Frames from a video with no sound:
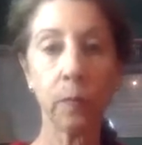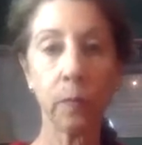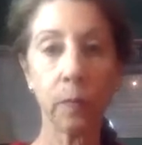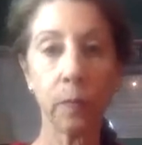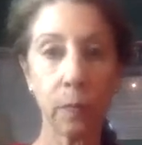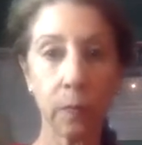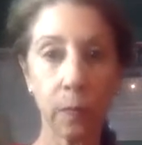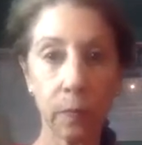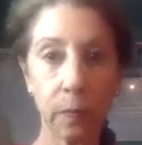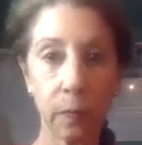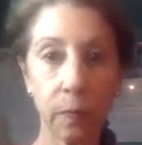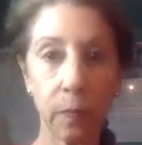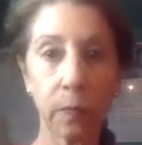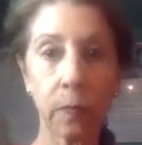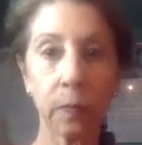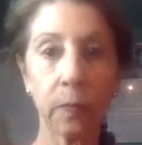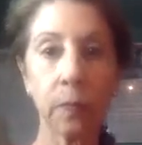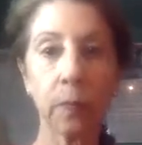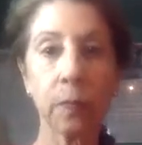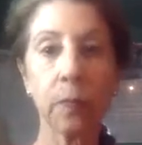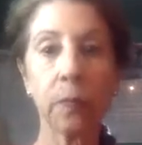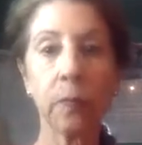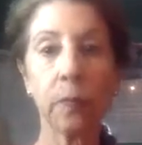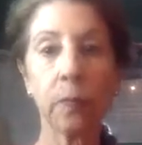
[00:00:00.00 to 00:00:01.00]

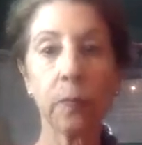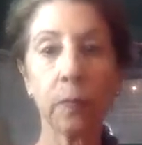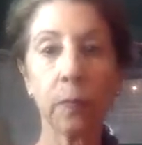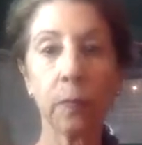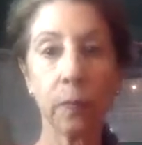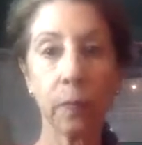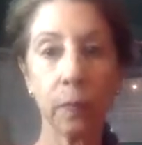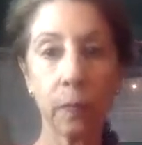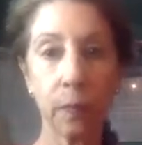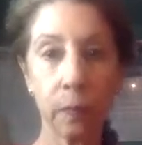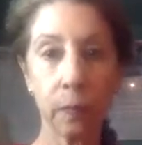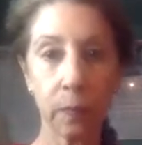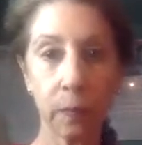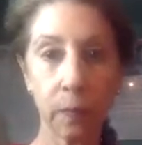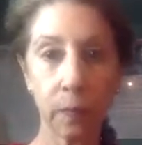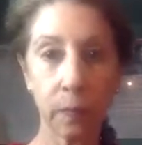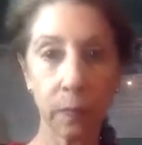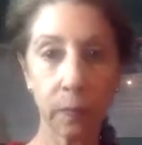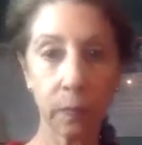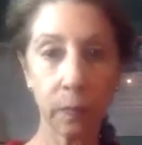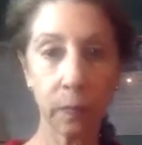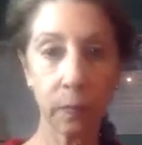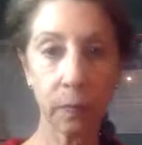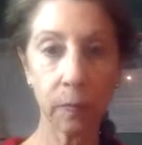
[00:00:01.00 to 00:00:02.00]

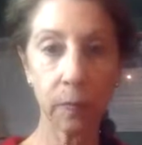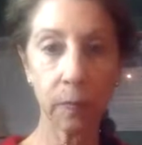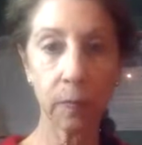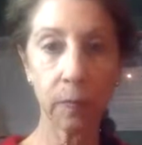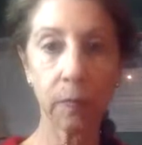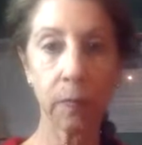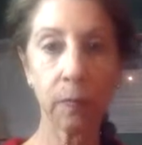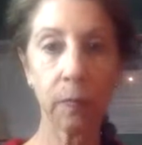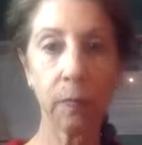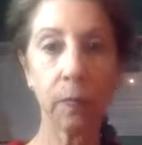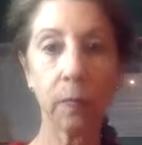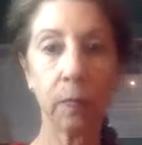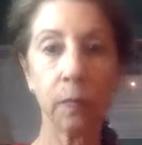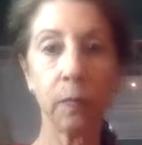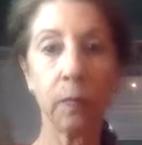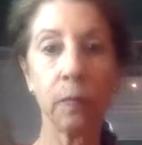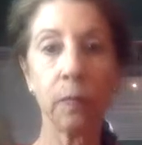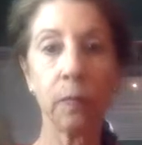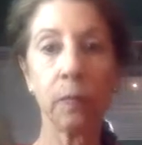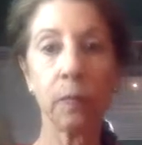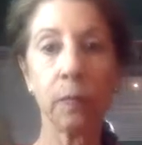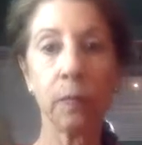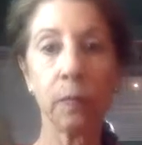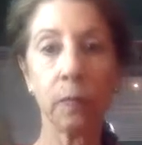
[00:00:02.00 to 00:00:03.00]

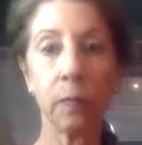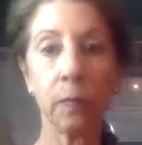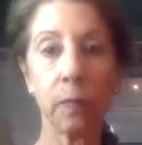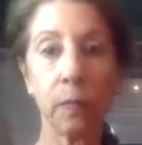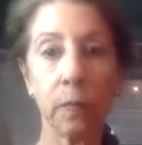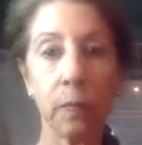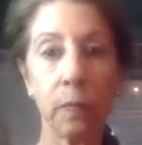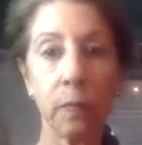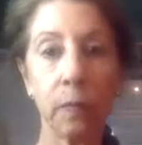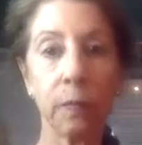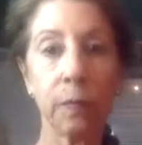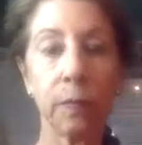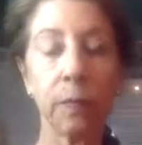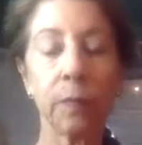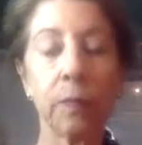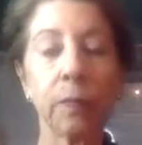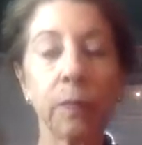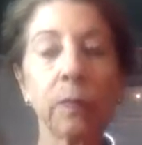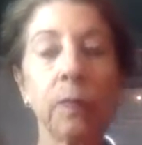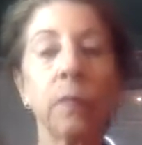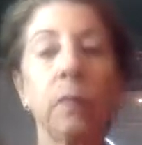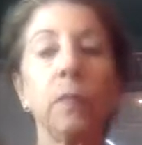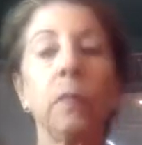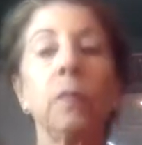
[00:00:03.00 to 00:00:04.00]

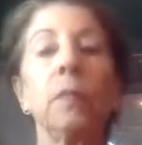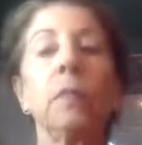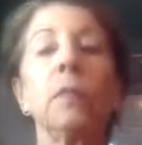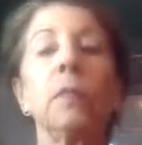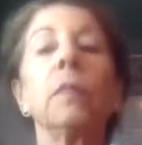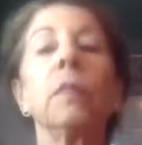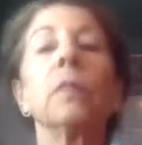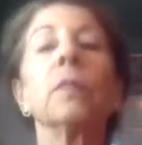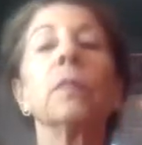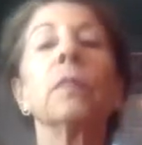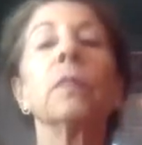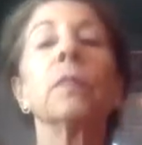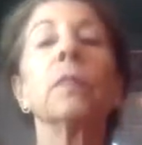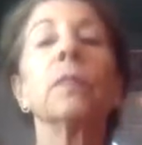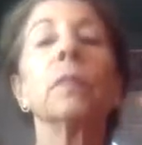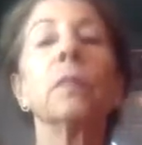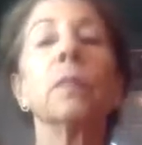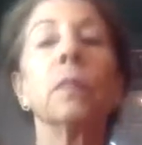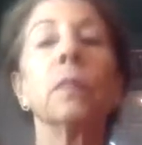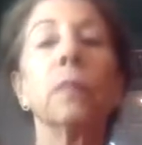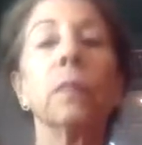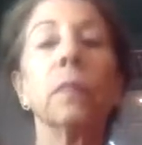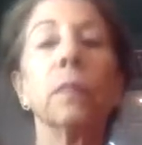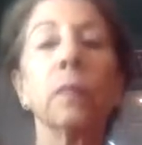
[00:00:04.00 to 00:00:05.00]

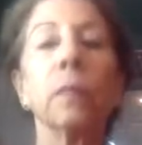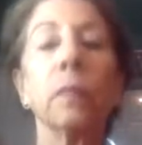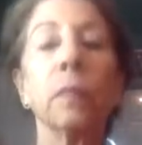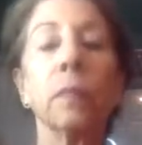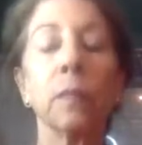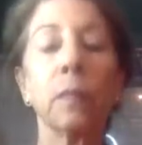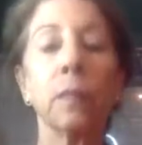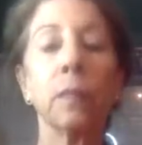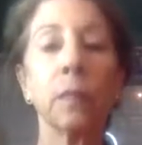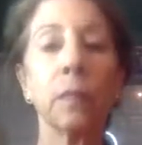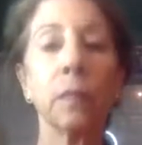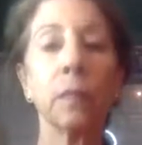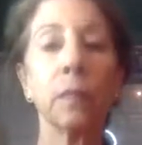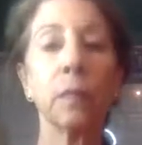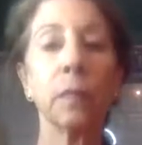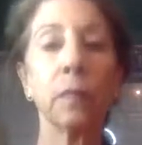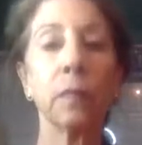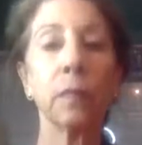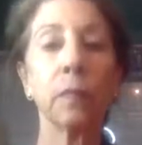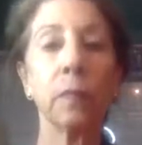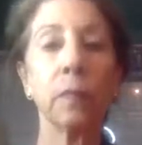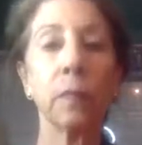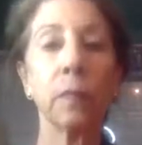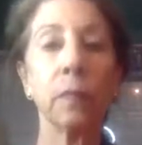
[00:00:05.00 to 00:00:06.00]

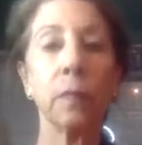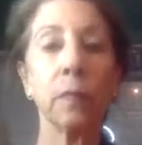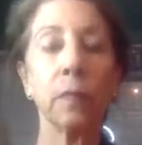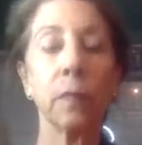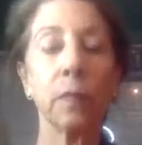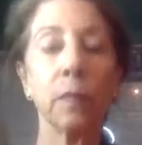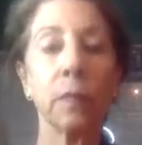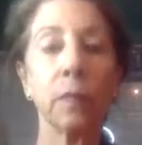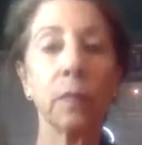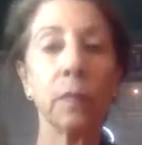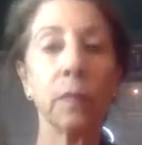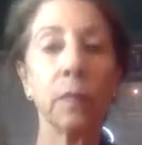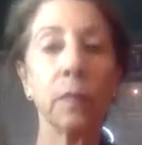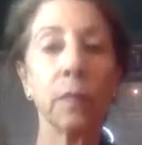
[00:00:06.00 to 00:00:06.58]
(not speaking)